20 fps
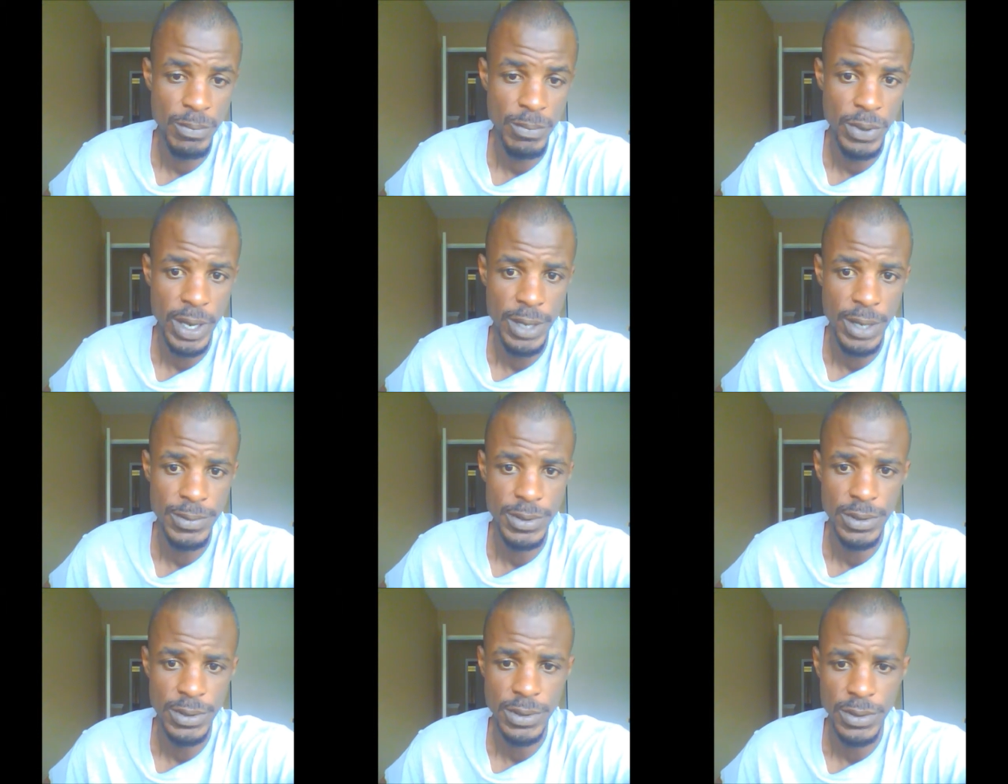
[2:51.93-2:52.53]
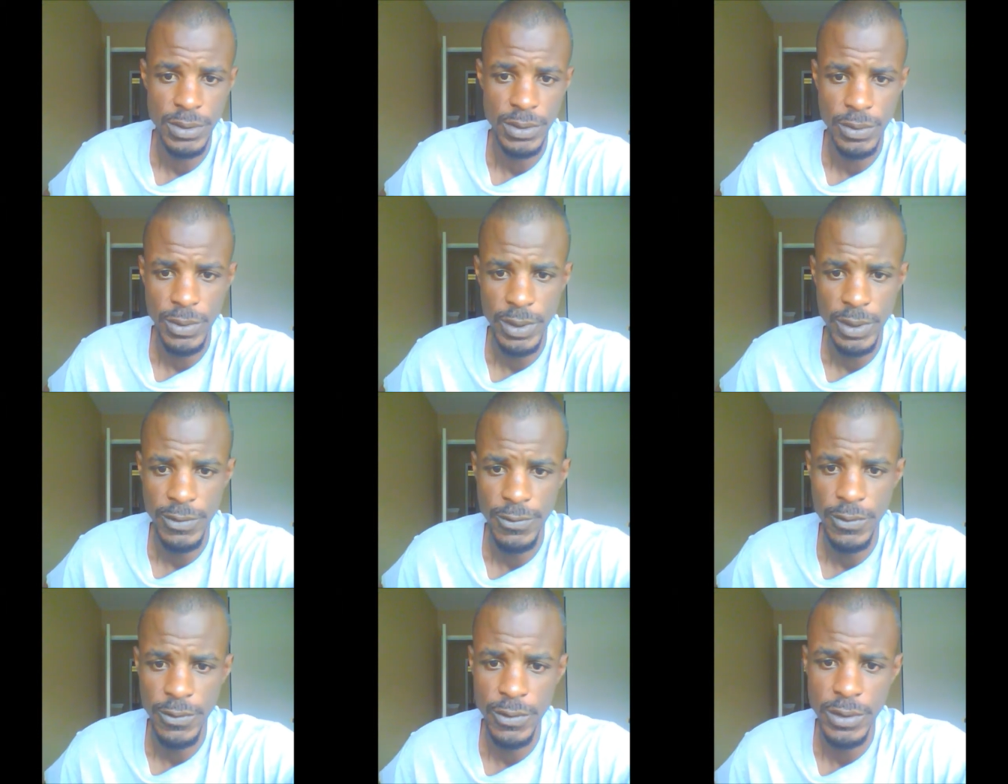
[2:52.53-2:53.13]
perhaps this is a
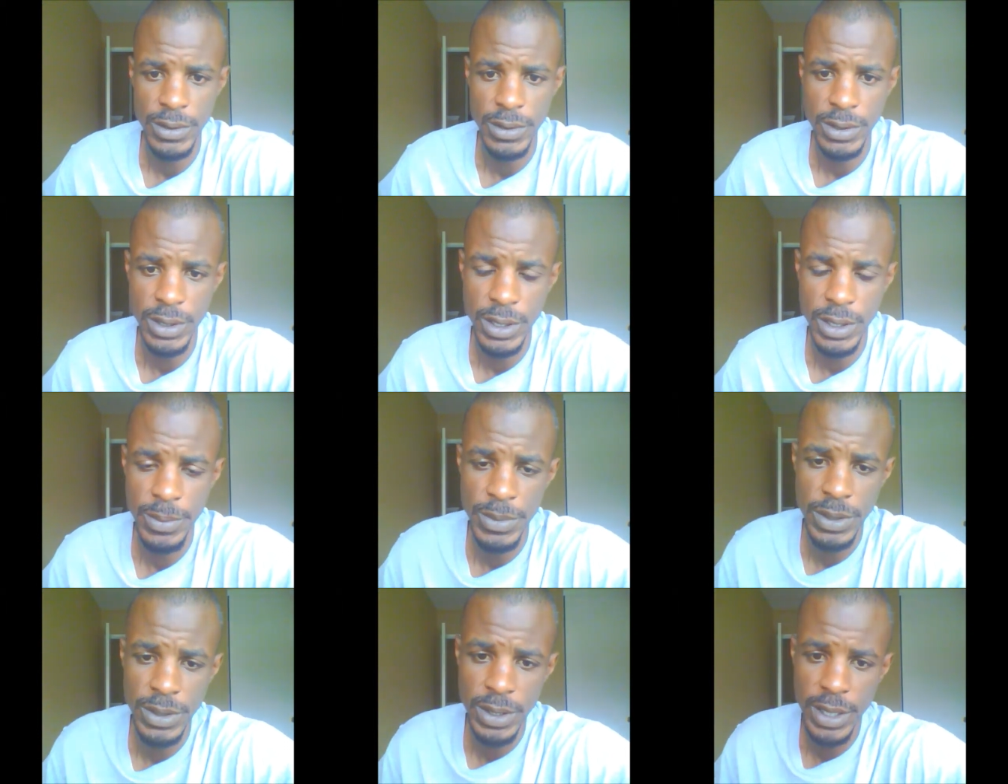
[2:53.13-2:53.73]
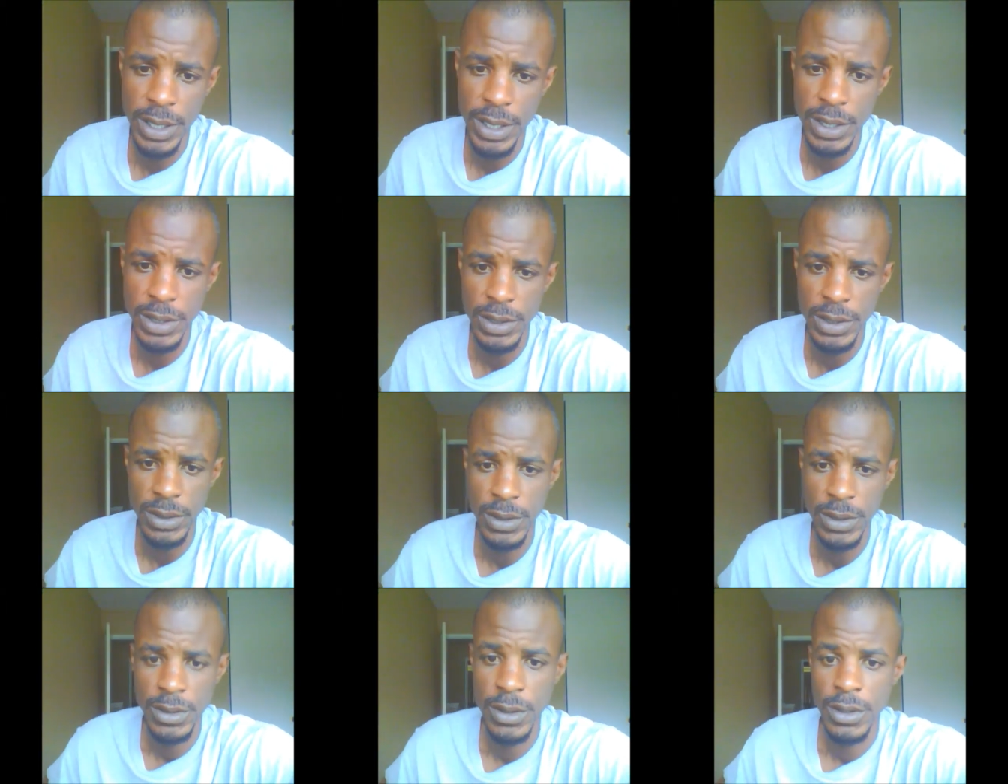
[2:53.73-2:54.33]
way for it to come in
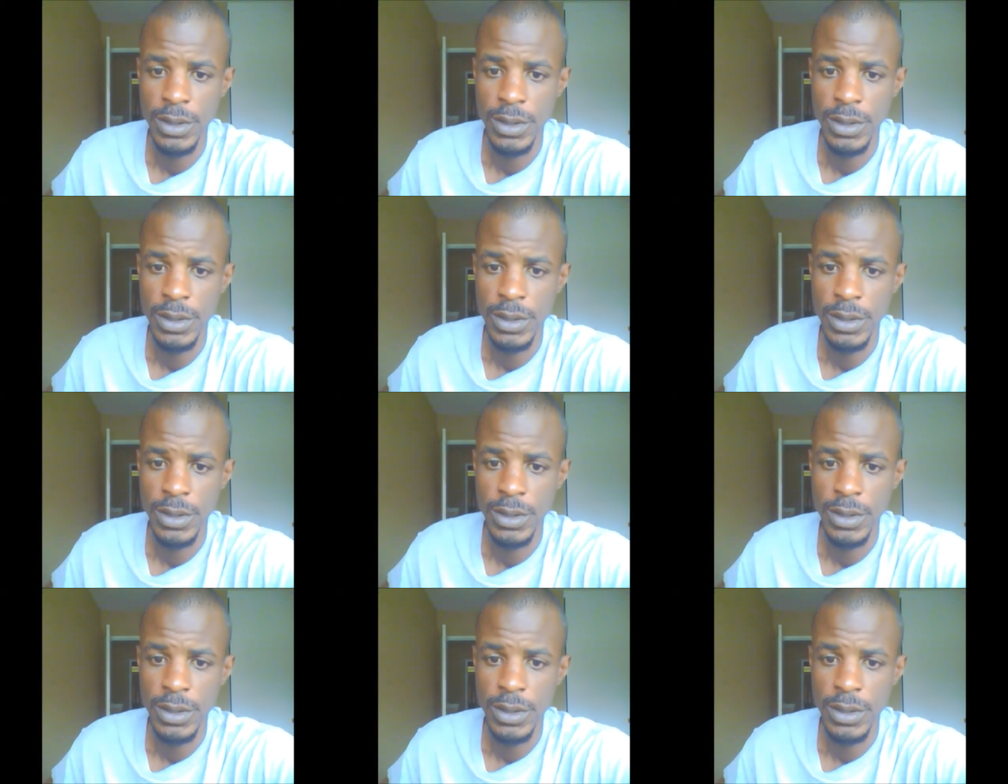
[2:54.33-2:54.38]
handy.